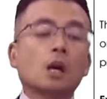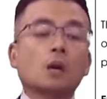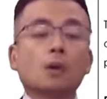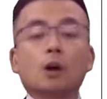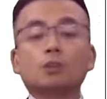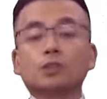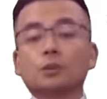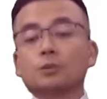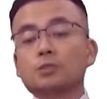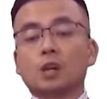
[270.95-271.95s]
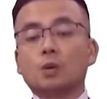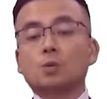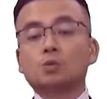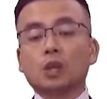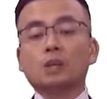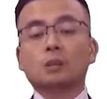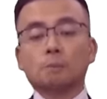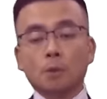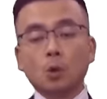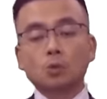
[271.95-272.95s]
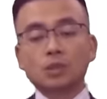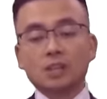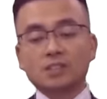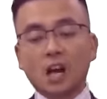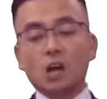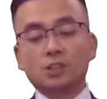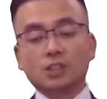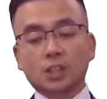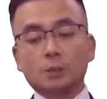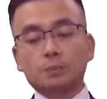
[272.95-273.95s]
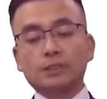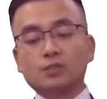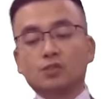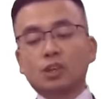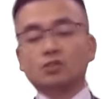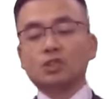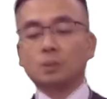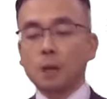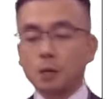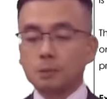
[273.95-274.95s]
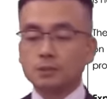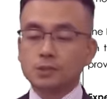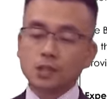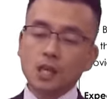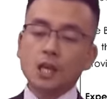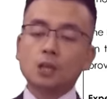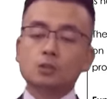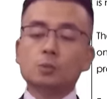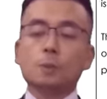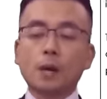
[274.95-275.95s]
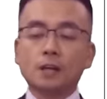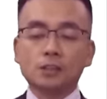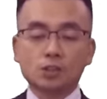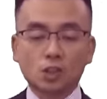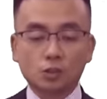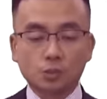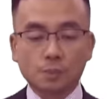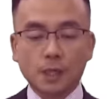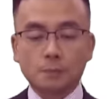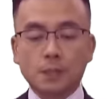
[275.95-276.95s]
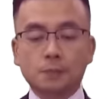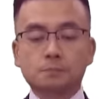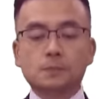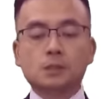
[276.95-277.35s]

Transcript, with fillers: We also told the board has asked the company's Cheshire department to prepare a discussion paper